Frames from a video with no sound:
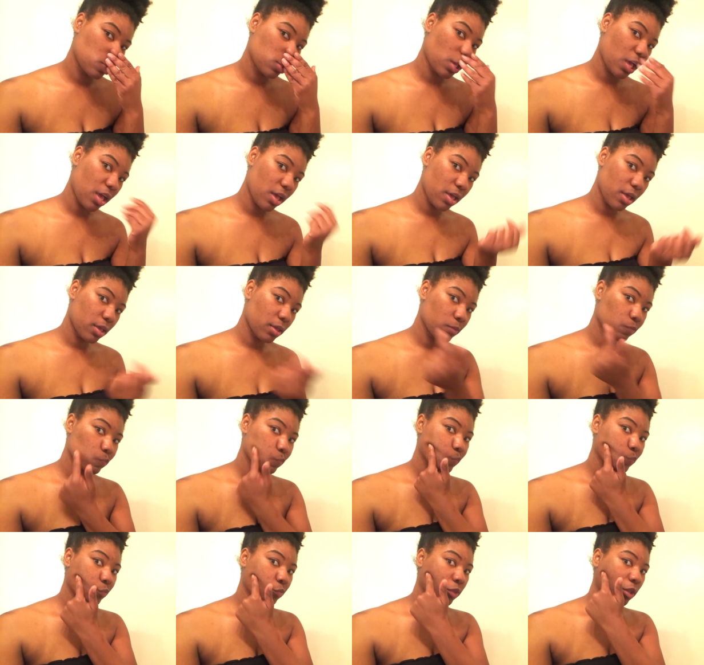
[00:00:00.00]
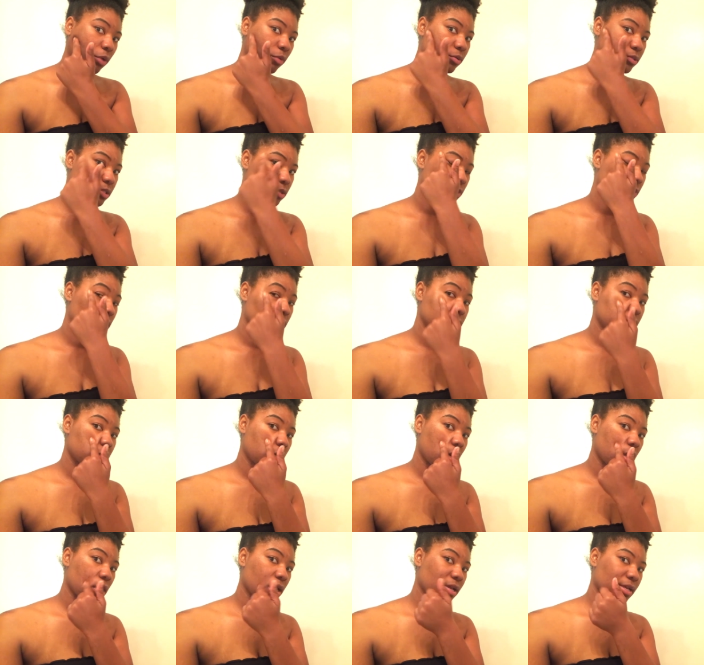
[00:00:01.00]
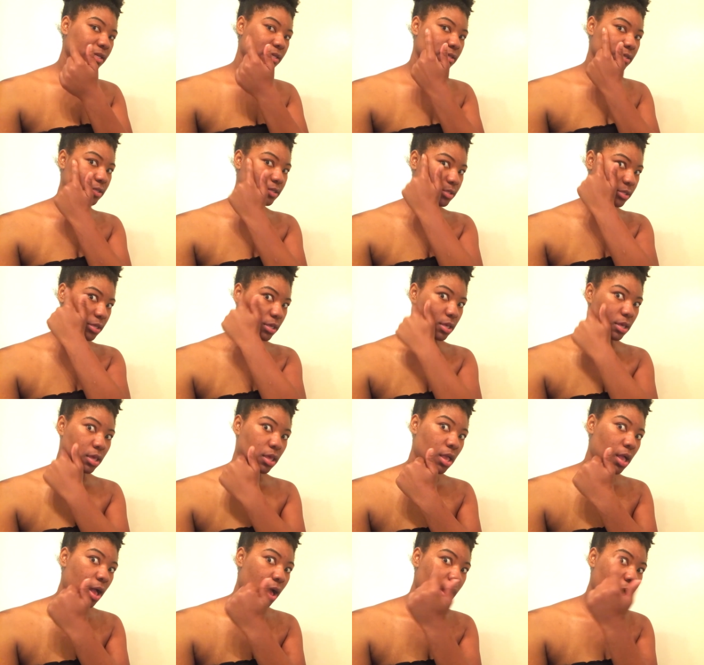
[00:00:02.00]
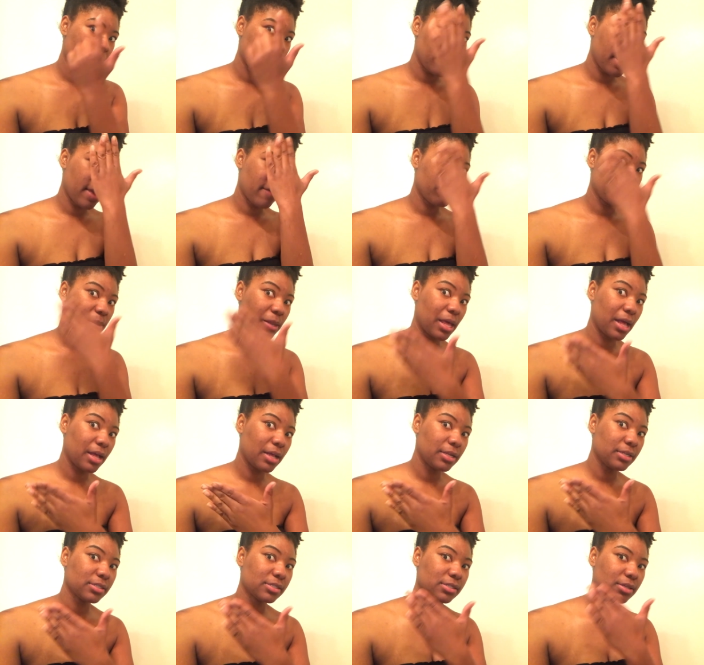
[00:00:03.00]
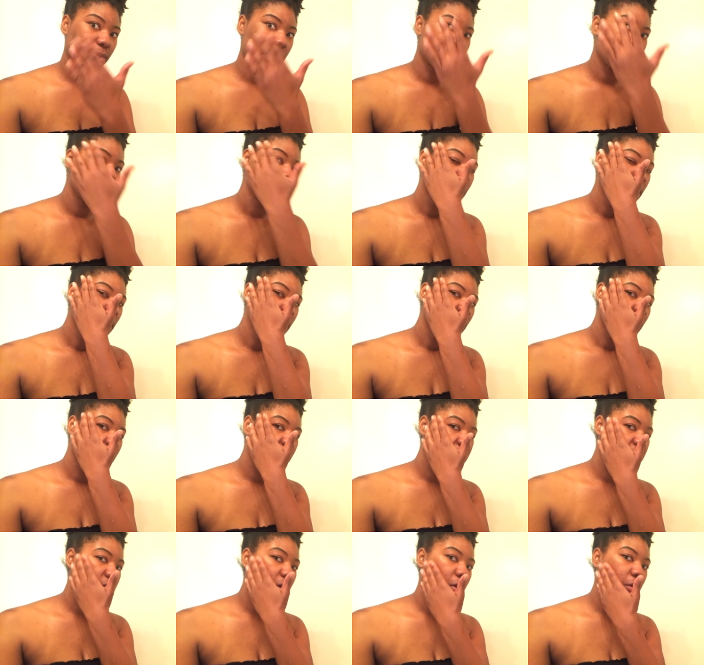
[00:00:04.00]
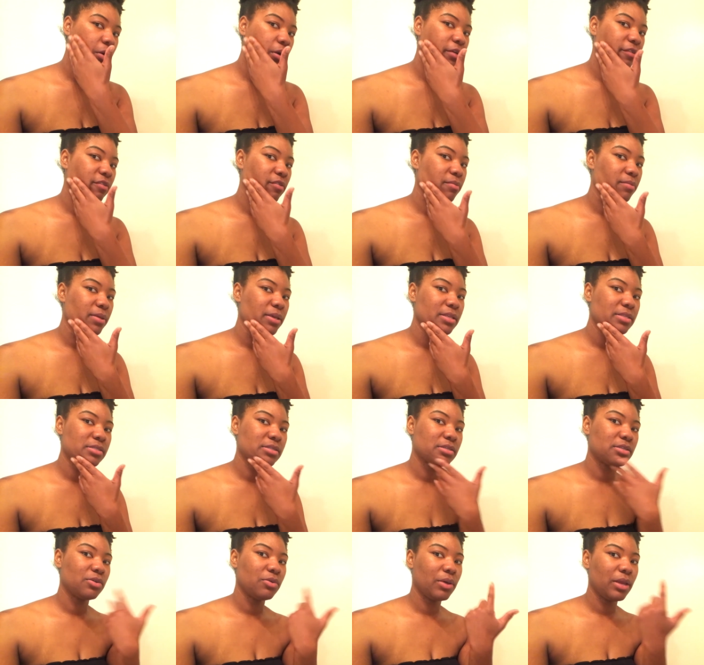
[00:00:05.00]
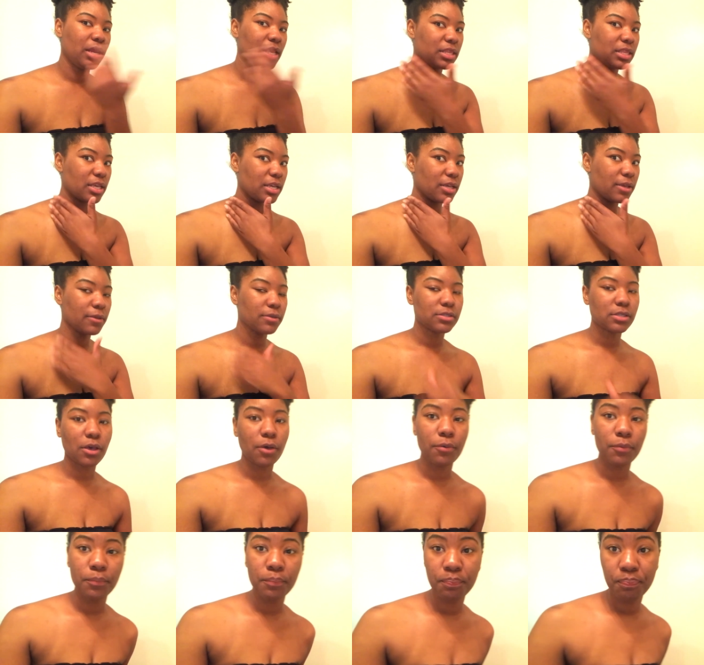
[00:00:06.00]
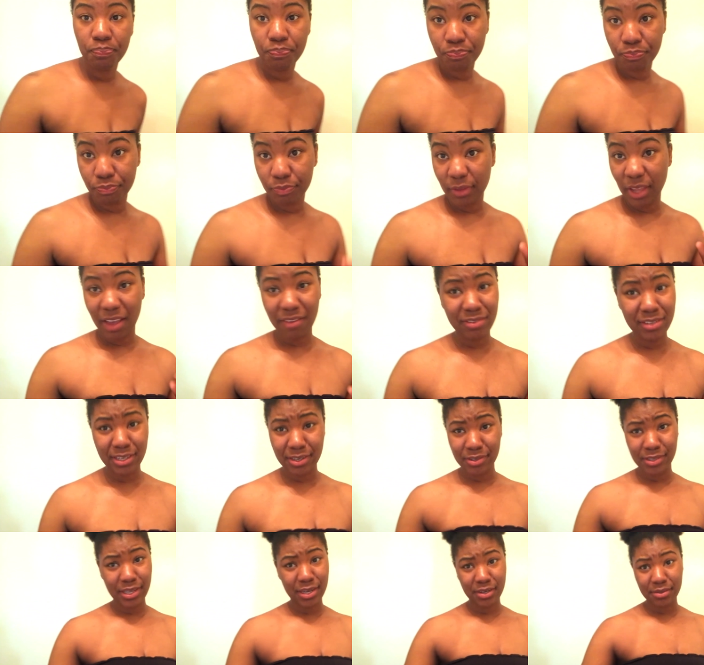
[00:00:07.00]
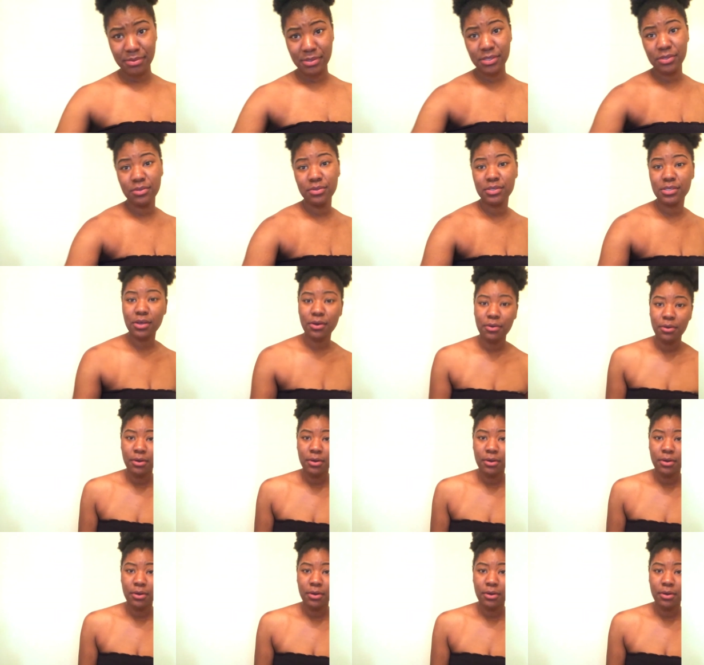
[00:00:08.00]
This side was the worst side because I have lines, so it's hard for me to do anything. So I cleared that up too.